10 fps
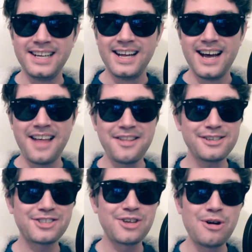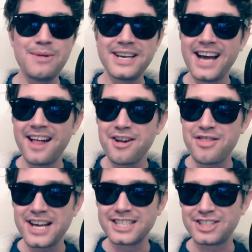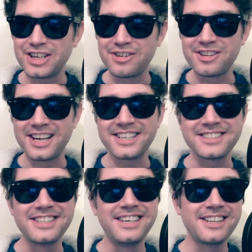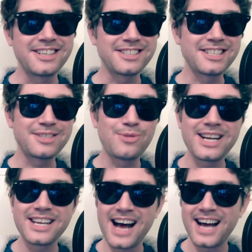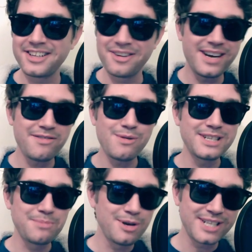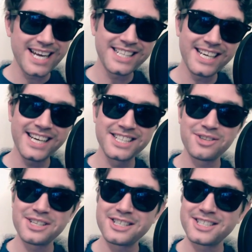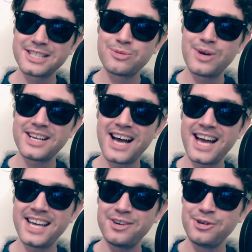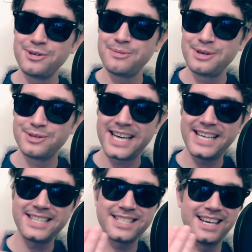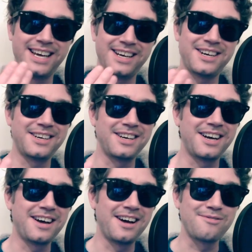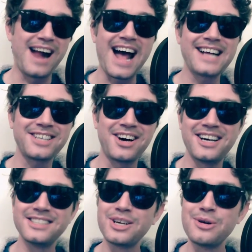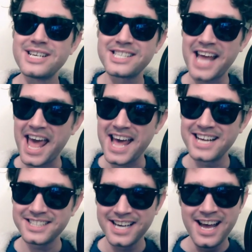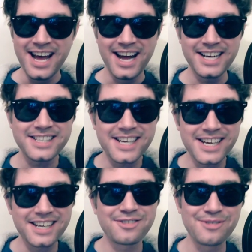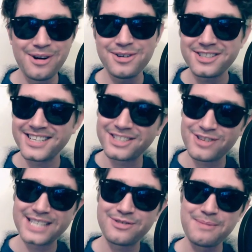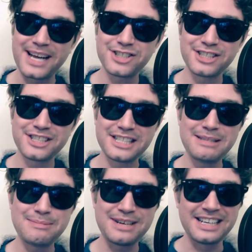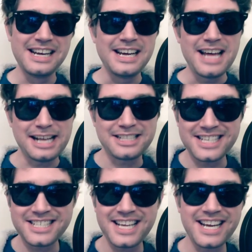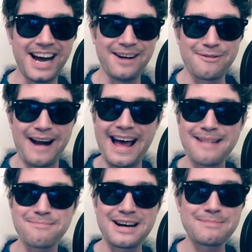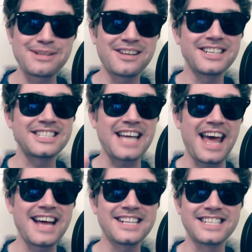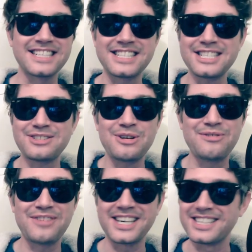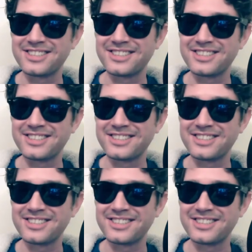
And there are so many other things too. Like there's this one guy, you know, everyone's mutating, and so there's this one guy who mutates a, a uh, uh, rat onto his hand, and it's like a, a, gross like transformation scene, but it's just like a rat puppet on his hand, and it's just so funny.